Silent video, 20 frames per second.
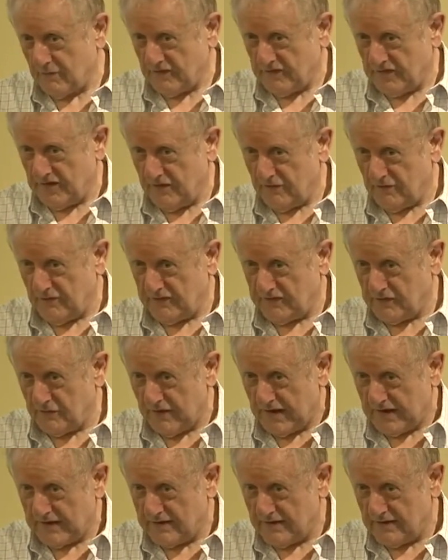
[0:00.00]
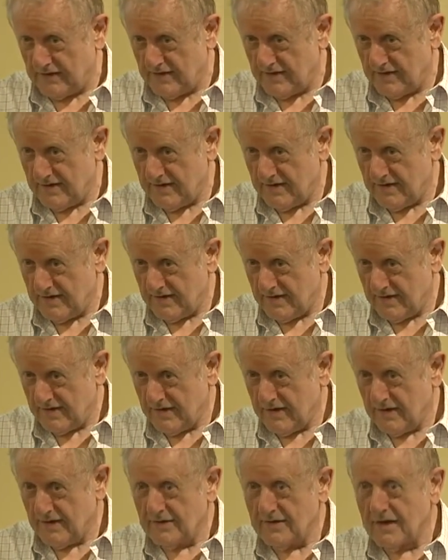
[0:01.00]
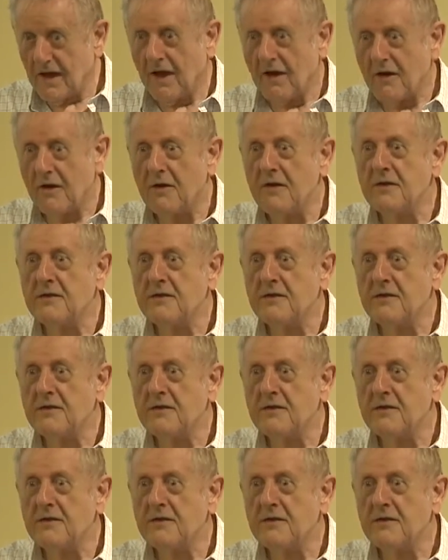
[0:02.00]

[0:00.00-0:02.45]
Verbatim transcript: Was he resurrected? No, no, no.